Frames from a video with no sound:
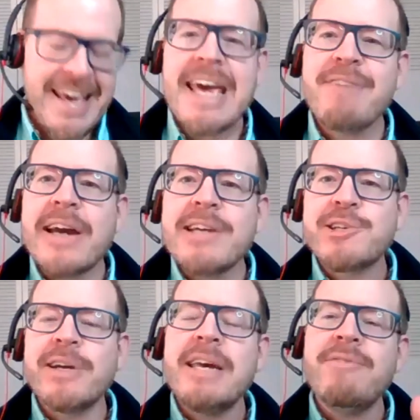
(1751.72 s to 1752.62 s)

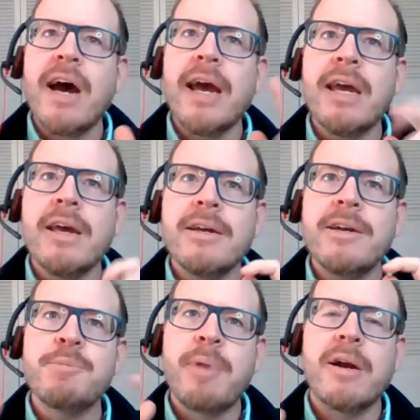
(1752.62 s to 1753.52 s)

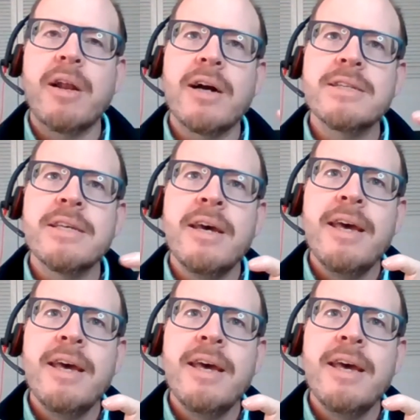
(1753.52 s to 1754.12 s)
Here's a paradox.